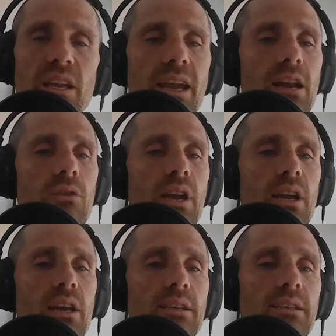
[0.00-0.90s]
it kind of
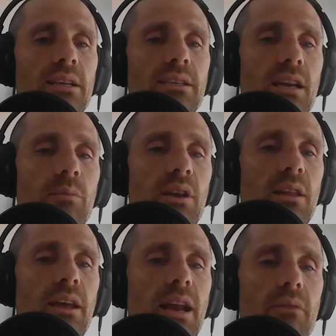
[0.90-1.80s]
reignites that excitement
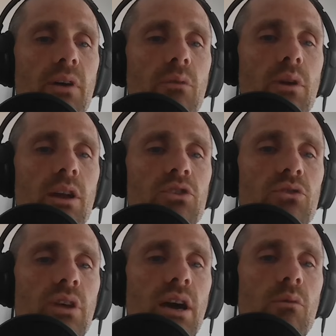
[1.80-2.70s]
and then i find when i
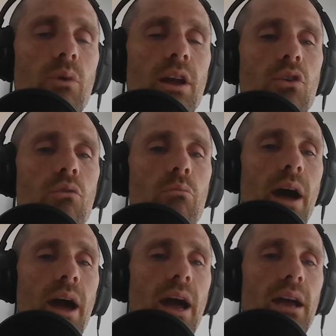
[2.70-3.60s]
do that when i go
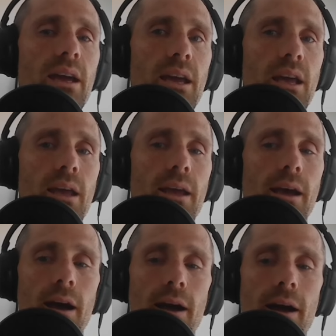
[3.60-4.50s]
back
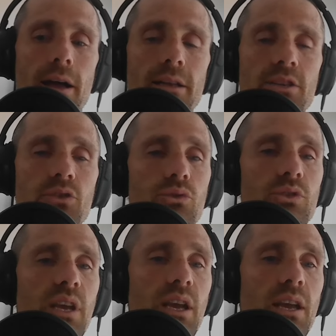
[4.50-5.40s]
uh, to
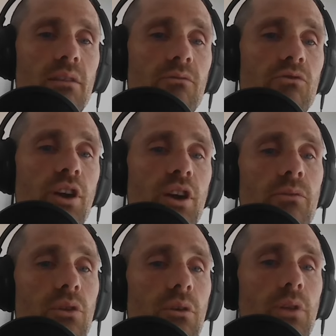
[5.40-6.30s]
say training
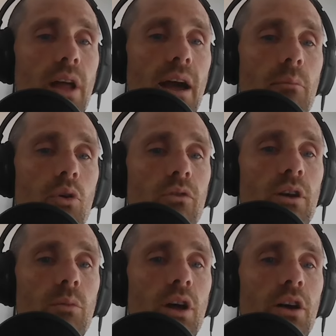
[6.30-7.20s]
for a flat more
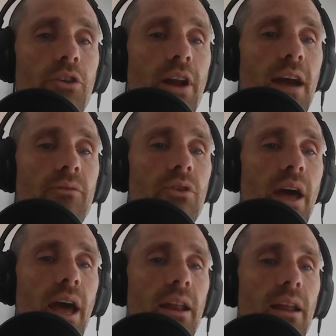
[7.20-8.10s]
runnable 100 after
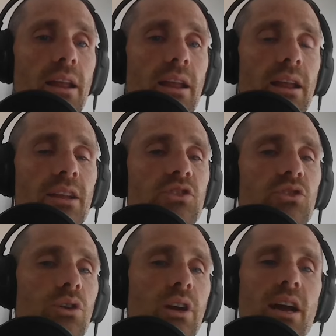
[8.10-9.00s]
that it
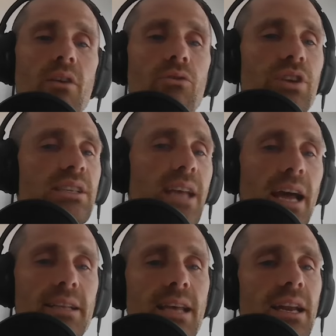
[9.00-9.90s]
sort of kind of
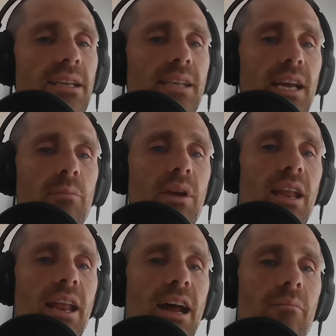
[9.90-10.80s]
resets that excitement
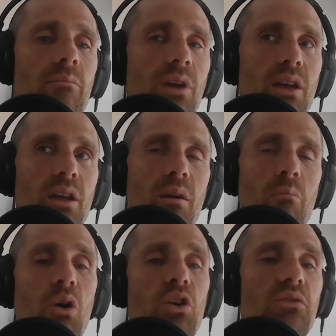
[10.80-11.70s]
and I'm
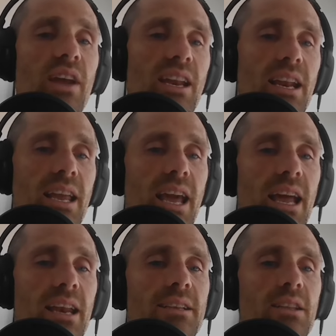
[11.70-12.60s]
motivated
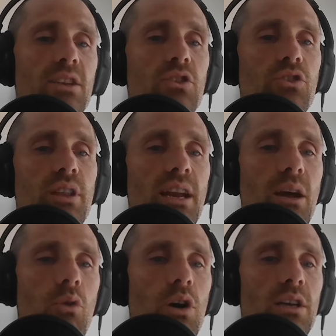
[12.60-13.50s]
again to the degree that I
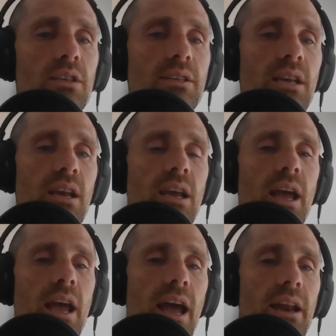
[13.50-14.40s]
was
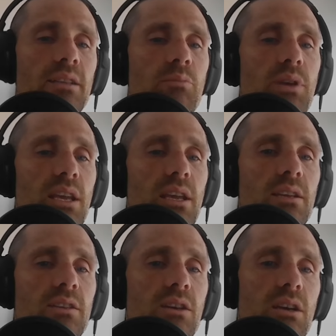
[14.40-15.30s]
at its
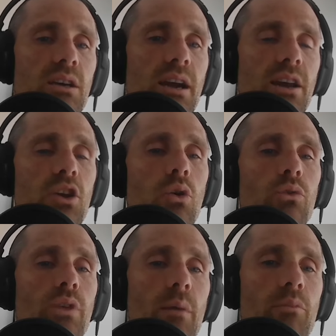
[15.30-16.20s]
peak to kind of go
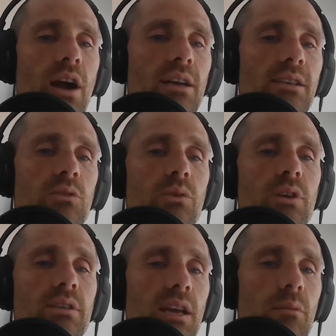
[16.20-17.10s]
through that process with
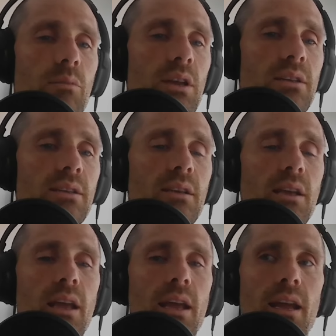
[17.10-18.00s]
excitement
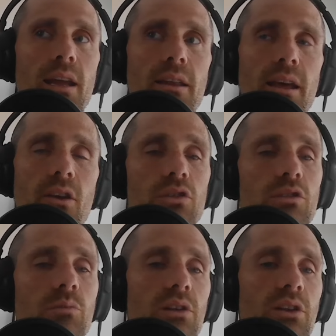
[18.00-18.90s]
and then
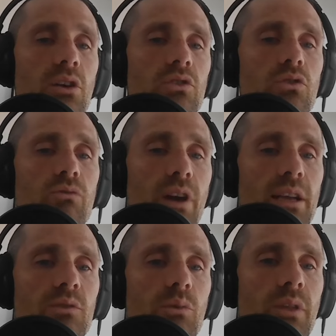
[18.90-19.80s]
ultimately also
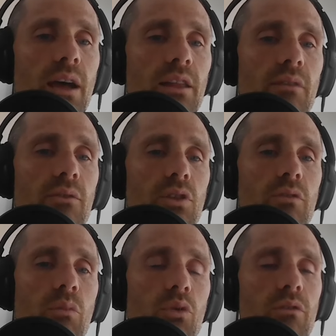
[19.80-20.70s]
race with that level
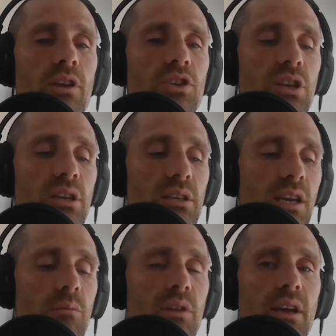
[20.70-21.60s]
of motivation and
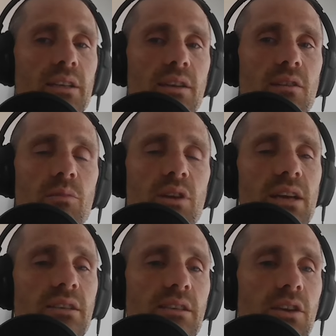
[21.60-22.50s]
excitement that's going to be
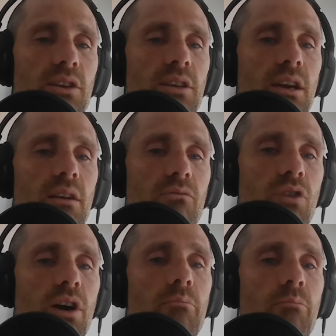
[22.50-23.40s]
necessary to kind of
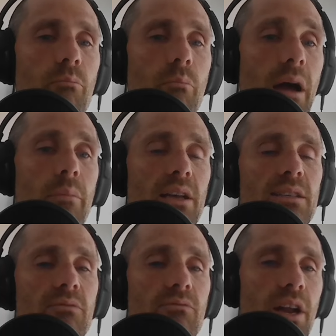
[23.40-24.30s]
run my
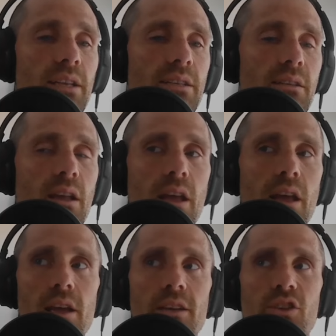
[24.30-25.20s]
best race.
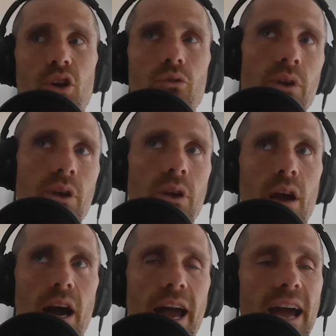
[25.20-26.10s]
So
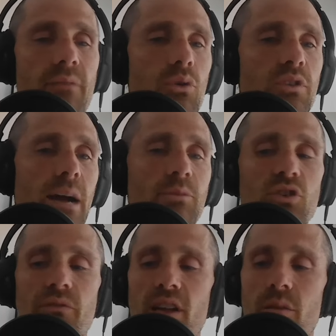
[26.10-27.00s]
I have those
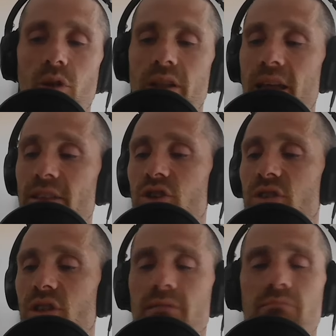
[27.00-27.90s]
options available and that's
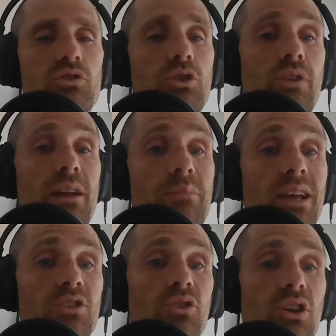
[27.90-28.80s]
just like terrain
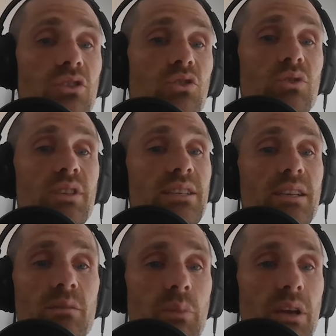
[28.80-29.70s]
based. You can also do
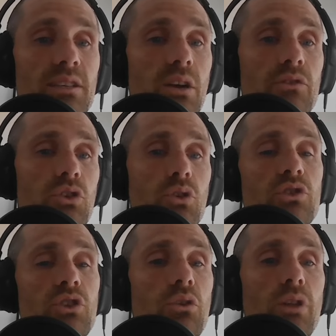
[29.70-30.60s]
distance based stuff too.
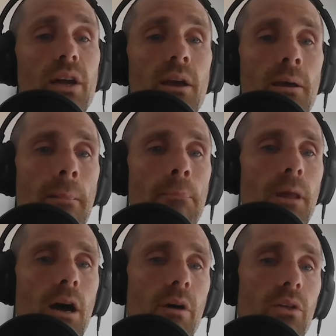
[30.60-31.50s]
So like
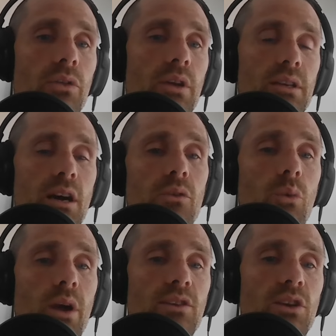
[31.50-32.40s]
um, other thing other
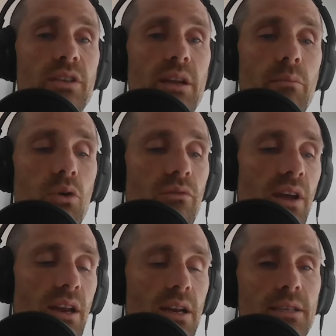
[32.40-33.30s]
ways I'll stay
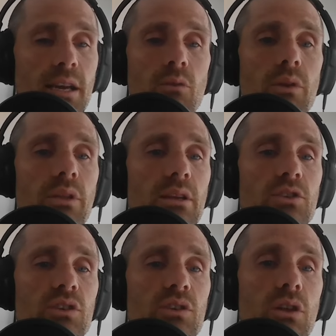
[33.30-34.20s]
motivated and excited with it is
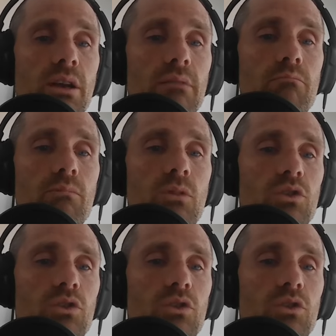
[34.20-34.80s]
just like you